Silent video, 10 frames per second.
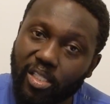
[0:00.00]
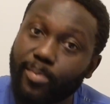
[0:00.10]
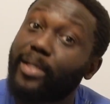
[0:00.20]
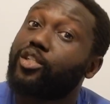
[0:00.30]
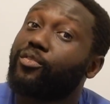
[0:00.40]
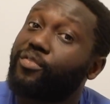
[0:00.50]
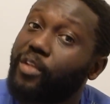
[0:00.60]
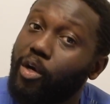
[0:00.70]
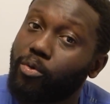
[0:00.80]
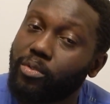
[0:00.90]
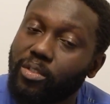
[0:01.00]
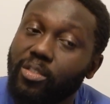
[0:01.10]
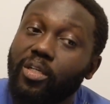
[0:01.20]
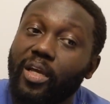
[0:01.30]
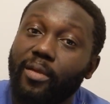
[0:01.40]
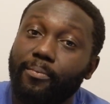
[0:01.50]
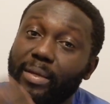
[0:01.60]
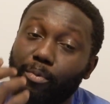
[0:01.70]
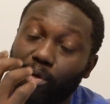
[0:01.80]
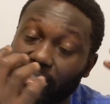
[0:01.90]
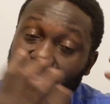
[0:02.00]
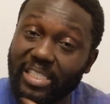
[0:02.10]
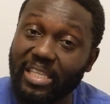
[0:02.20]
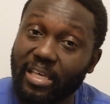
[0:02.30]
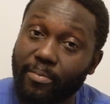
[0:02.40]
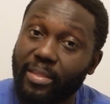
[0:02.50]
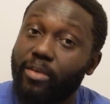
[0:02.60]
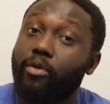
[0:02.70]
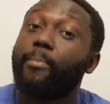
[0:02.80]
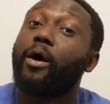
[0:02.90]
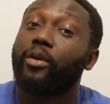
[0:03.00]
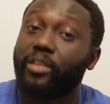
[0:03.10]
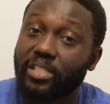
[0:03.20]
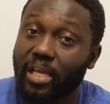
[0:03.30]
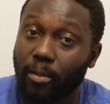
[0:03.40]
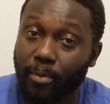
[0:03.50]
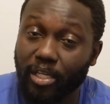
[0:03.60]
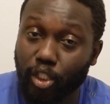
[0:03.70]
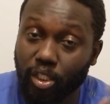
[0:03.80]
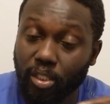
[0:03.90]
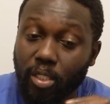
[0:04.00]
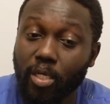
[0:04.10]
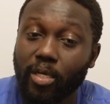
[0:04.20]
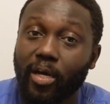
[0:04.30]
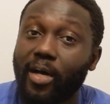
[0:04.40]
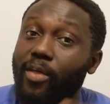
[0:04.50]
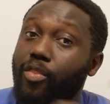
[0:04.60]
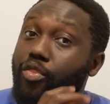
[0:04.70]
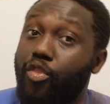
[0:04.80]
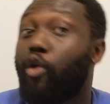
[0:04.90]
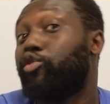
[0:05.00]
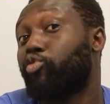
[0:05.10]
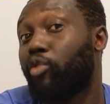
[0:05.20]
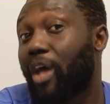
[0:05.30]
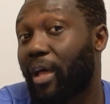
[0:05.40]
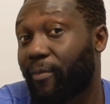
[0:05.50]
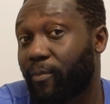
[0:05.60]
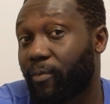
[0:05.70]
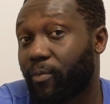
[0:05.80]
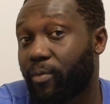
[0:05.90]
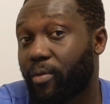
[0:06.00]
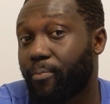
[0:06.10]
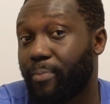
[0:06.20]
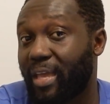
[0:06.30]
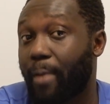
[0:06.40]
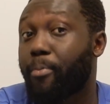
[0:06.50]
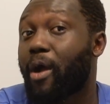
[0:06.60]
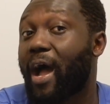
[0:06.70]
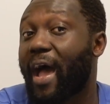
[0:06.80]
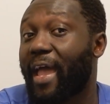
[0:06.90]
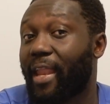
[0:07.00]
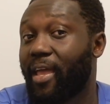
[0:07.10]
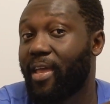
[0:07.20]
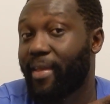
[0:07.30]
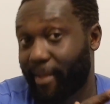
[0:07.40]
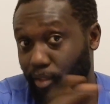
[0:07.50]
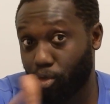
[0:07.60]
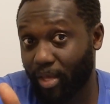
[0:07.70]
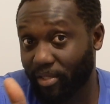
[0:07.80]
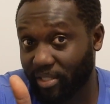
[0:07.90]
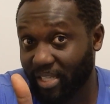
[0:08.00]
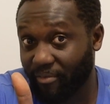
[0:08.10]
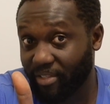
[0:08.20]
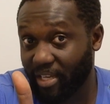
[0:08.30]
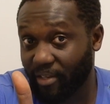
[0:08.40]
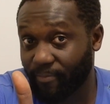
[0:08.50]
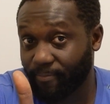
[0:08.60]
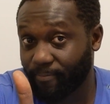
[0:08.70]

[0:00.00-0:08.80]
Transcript: special float, and people can see them and they were part of the celebration. Uh, those will not be at Pride in two thousand seventeen.